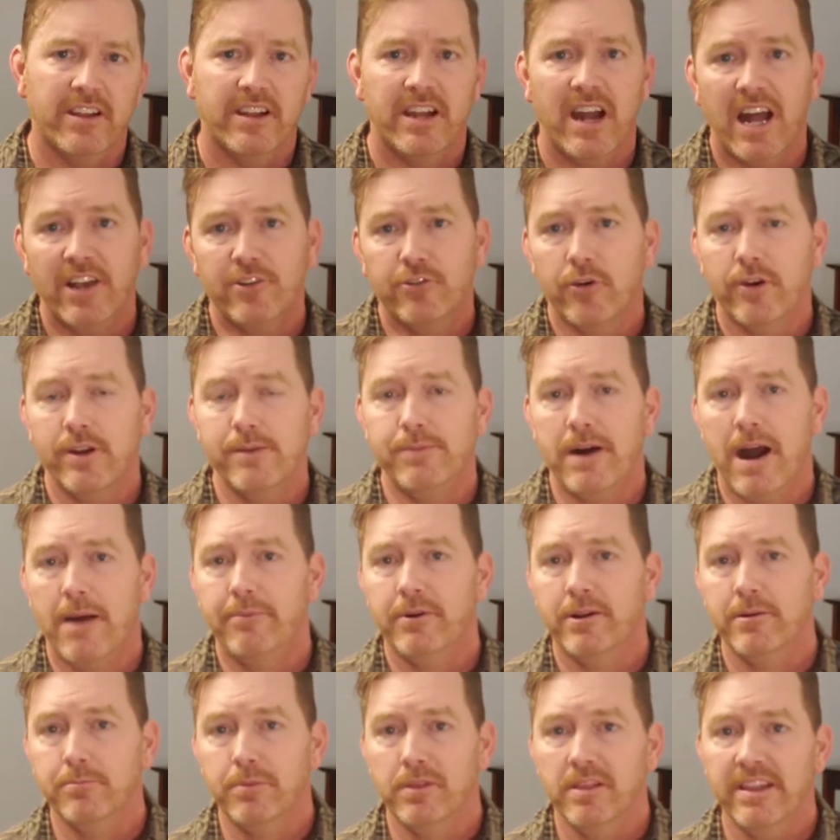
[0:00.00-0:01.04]
Contrary to
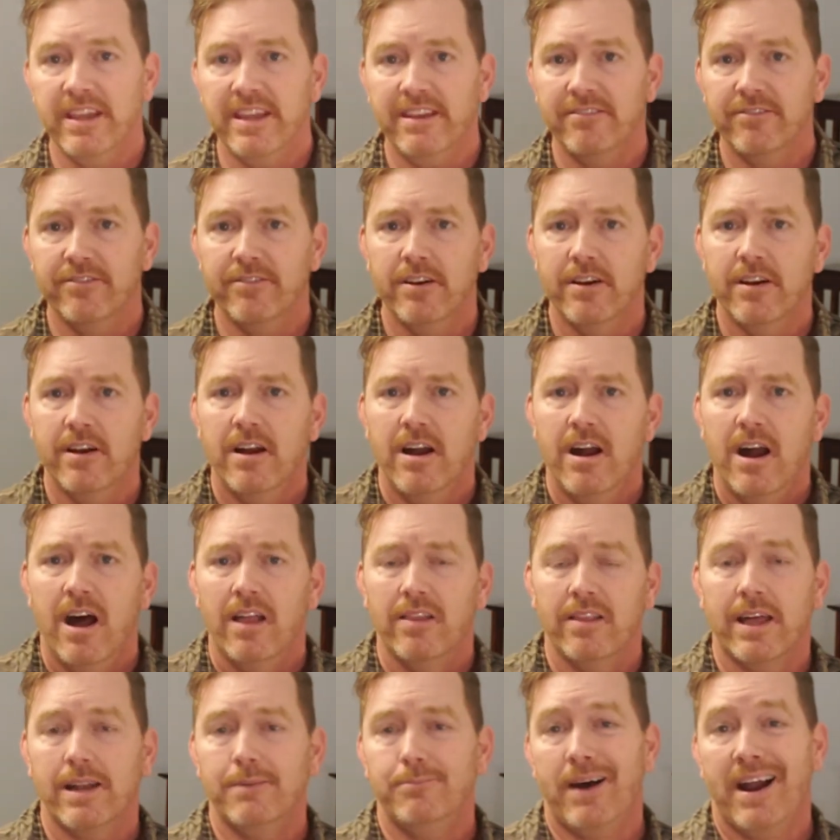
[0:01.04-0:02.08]
popular belief, a
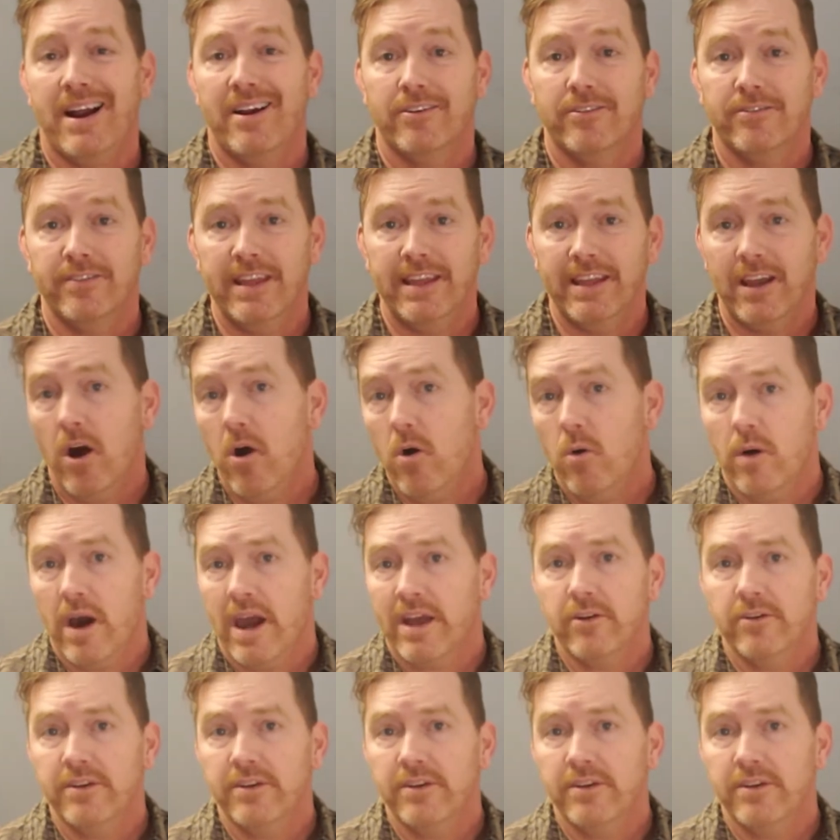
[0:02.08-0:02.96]
lot of buyers think, oh, I